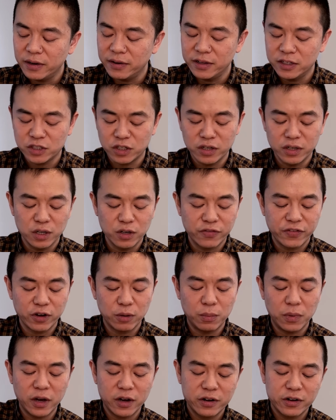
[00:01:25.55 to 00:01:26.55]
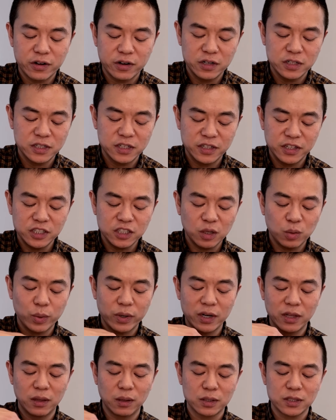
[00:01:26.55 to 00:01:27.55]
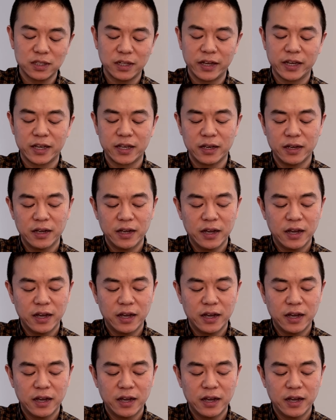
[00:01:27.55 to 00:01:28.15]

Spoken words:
and these are Nearfield monitors. These are what it looks like.